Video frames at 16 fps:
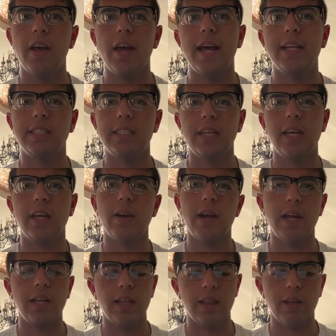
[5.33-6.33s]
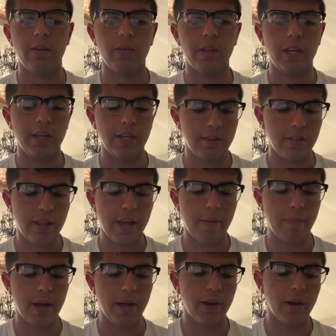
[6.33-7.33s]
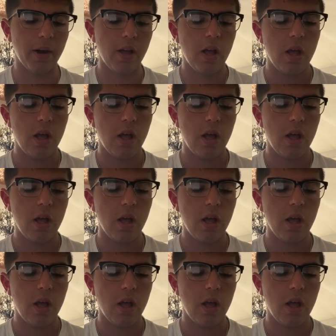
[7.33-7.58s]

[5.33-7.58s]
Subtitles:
essay or anything related to that matter,